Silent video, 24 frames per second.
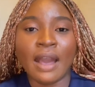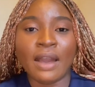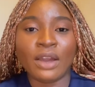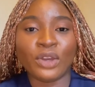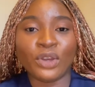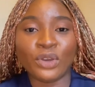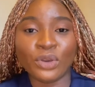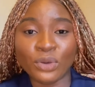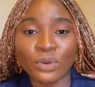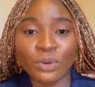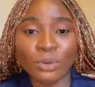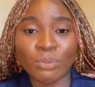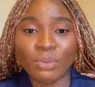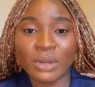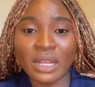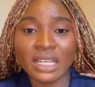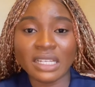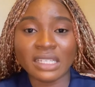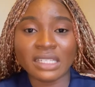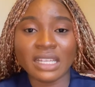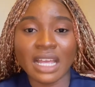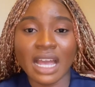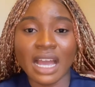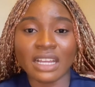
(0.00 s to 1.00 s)
Google
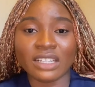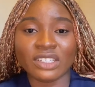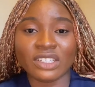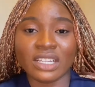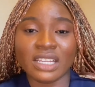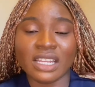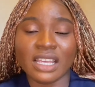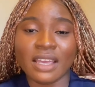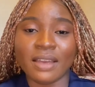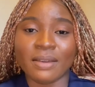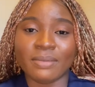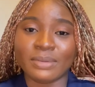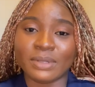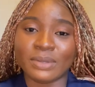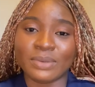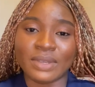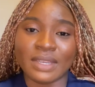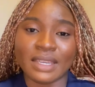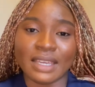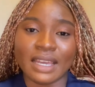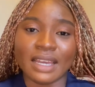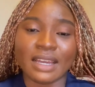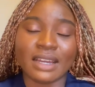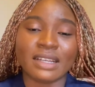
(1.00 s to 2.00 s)
Place actually helped me
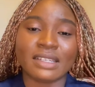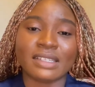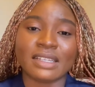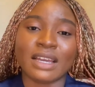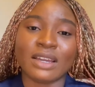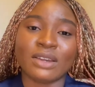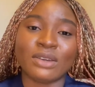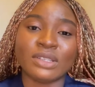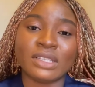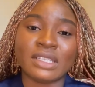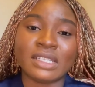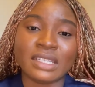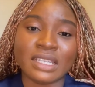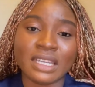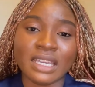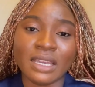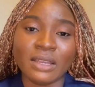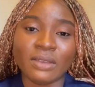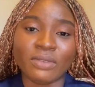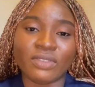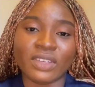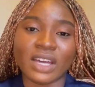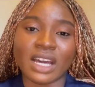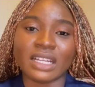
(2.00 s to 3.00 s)
here because I could
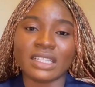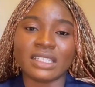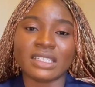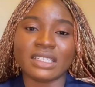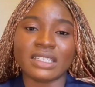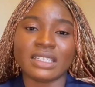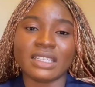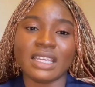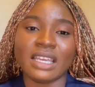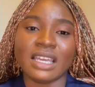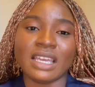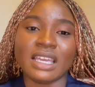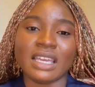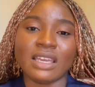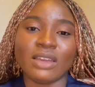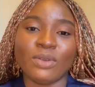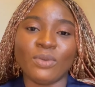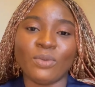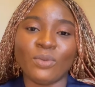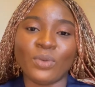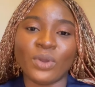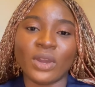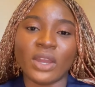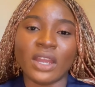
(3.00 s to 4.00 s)
see that they
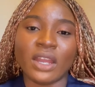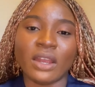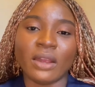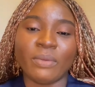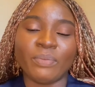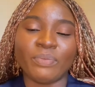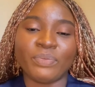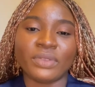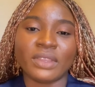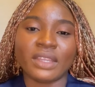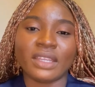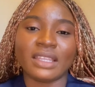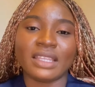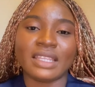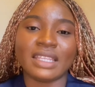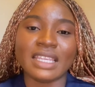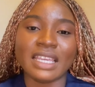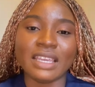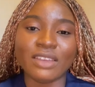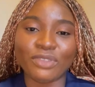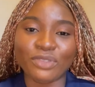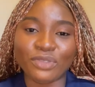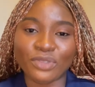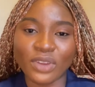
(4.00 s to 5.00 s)
were
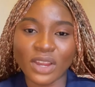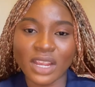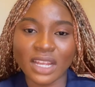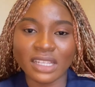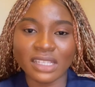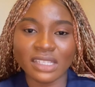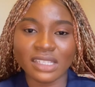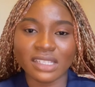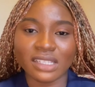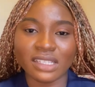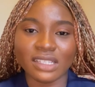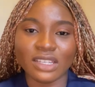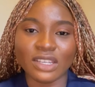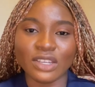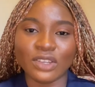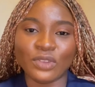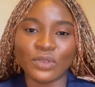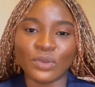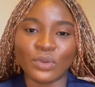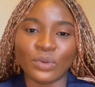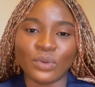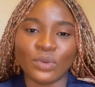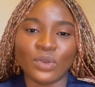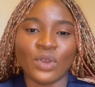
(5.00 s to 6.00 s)
different,
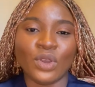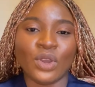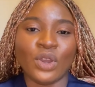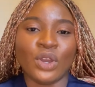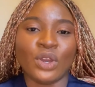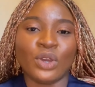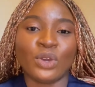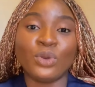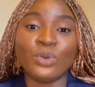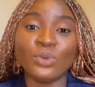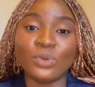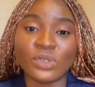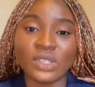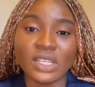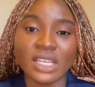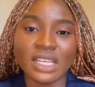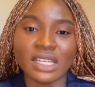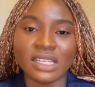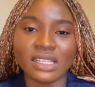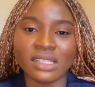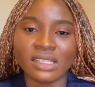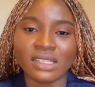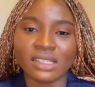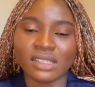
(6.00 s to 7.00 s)

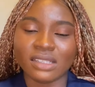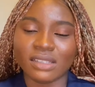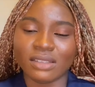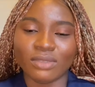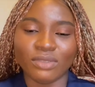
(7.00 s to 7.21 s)
cuisines.